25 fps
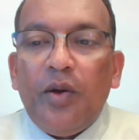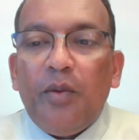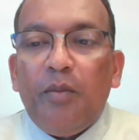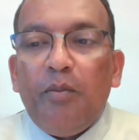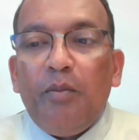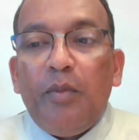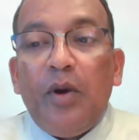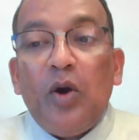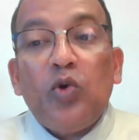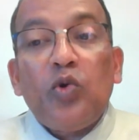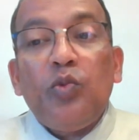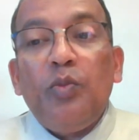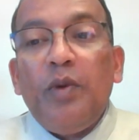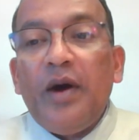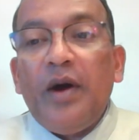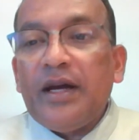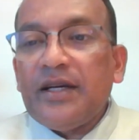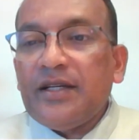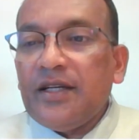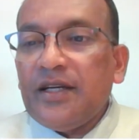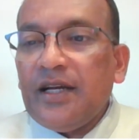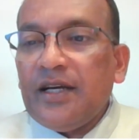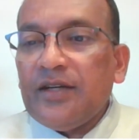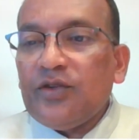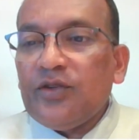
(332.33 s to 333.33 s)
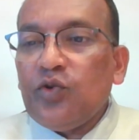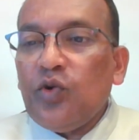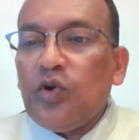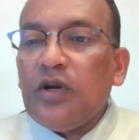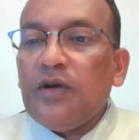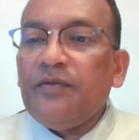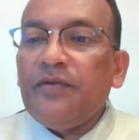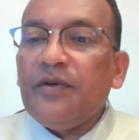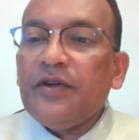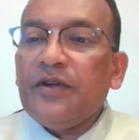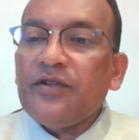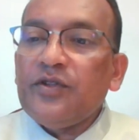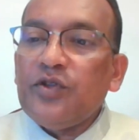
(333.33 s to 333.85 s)
Mountbatten, as all
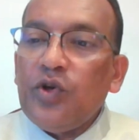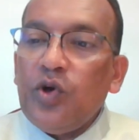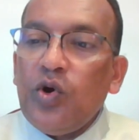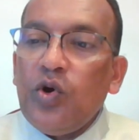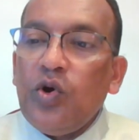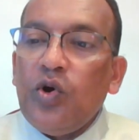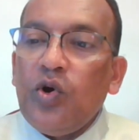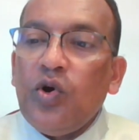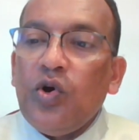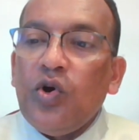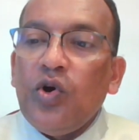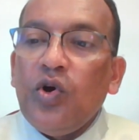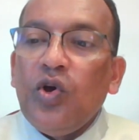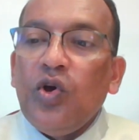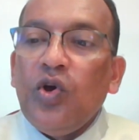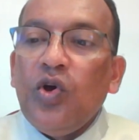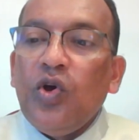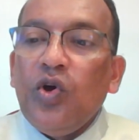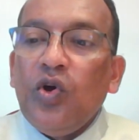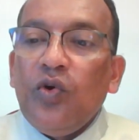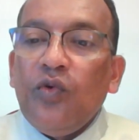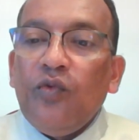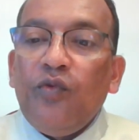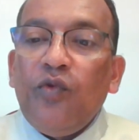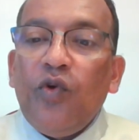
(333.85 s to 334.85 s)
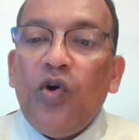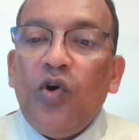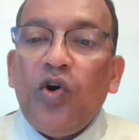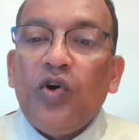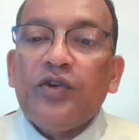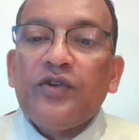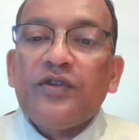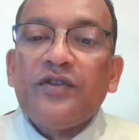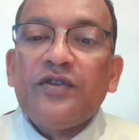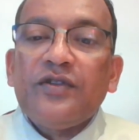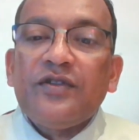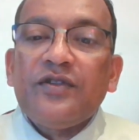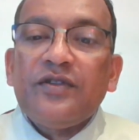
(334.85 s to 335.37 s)
of us know,
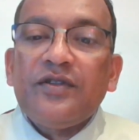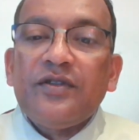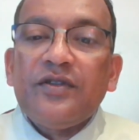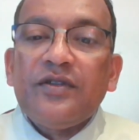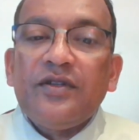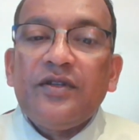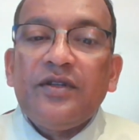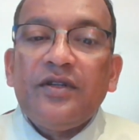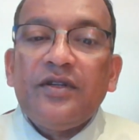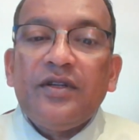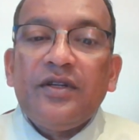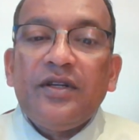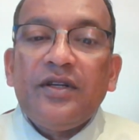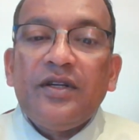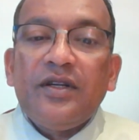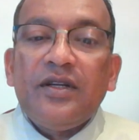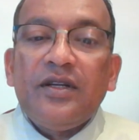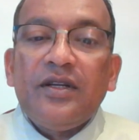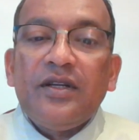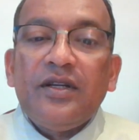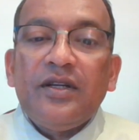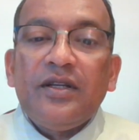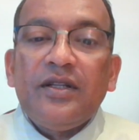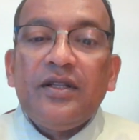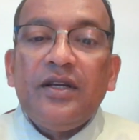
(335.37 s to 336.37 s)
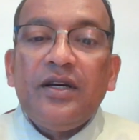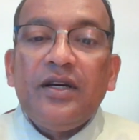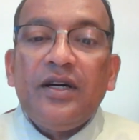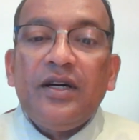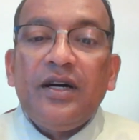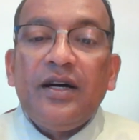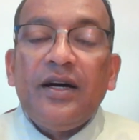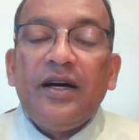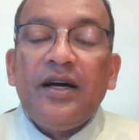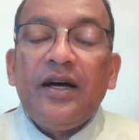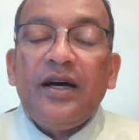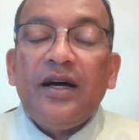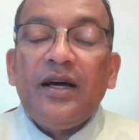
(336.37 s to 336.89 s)
was
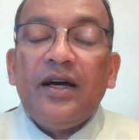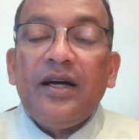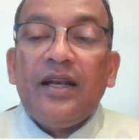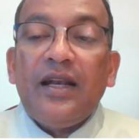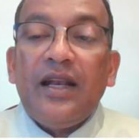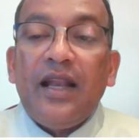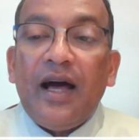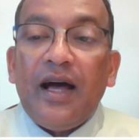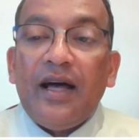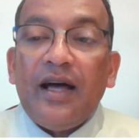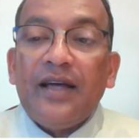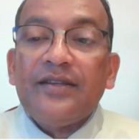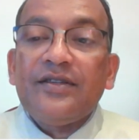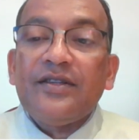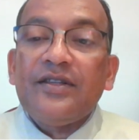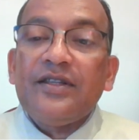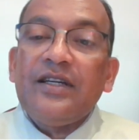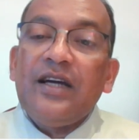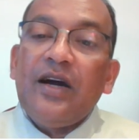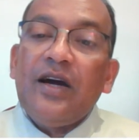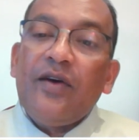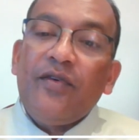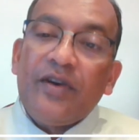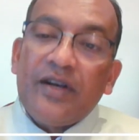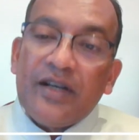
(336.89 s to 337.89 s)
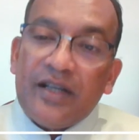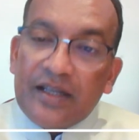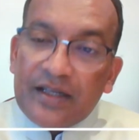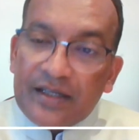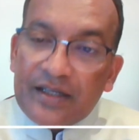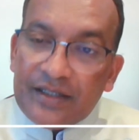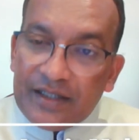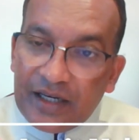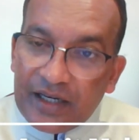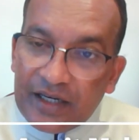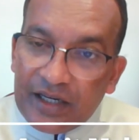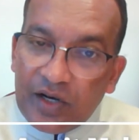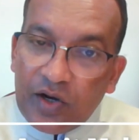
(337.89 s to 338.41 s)
the last Governor
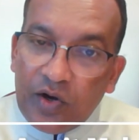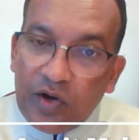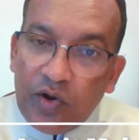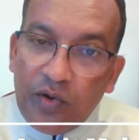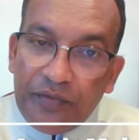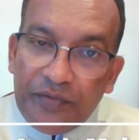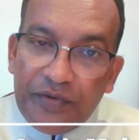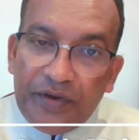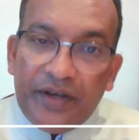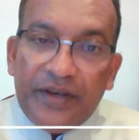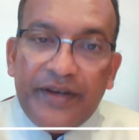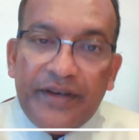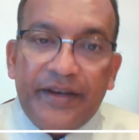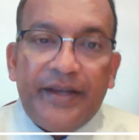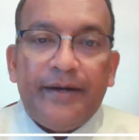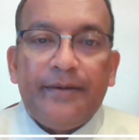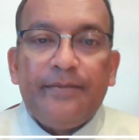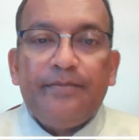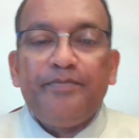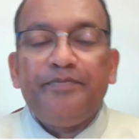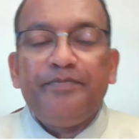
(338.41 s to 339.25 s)
General of India.